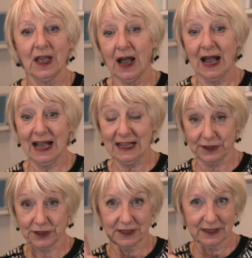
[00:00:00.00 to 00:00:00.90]
And
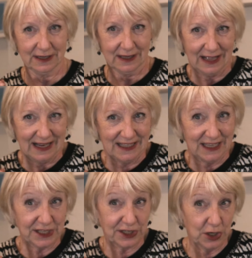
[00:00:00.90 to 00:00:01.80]

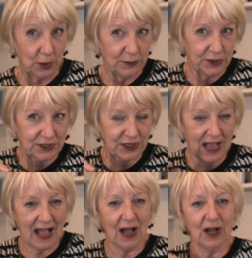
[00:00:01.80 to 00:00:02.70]
listen up, just
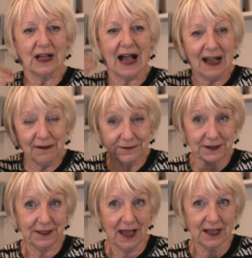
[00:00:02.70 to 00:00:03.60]
after
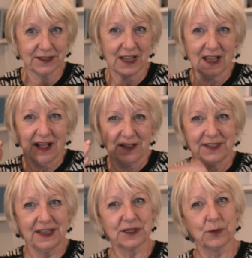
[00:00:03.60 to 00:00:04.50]
that,
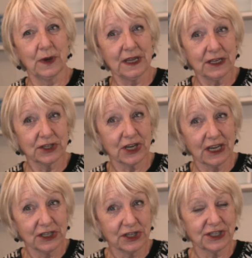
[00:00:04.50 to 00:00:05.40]
there's a way it
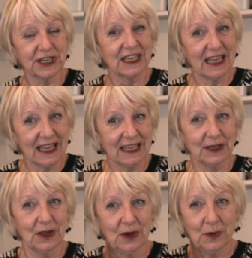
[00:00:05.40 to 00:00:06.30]
changes again
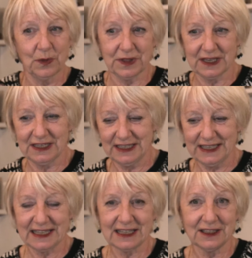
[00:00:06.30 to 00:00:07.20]
with a
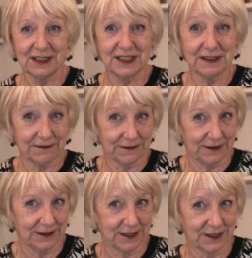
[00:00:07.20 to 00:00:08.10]
little
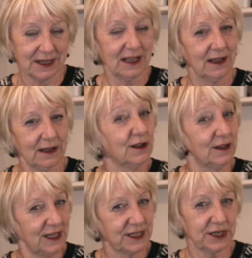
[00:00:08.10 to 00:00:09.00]
difference.
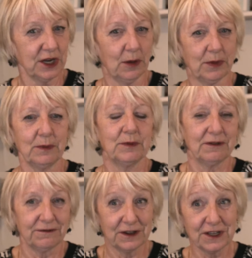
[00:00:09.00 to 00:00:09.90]
Listen up. But
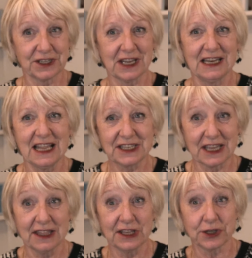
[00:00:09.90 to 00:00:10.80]
first, let's get
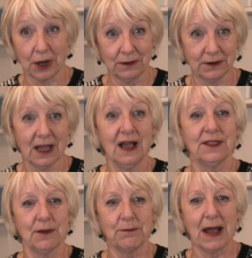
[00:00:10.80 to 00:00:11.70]
the tongue, the
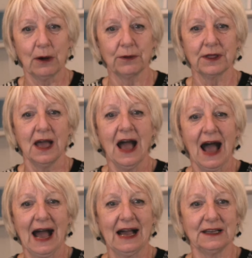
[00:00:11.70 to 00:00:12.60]
mouth,
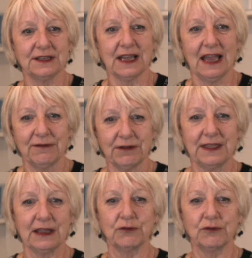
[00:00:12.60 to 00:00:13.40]
and everything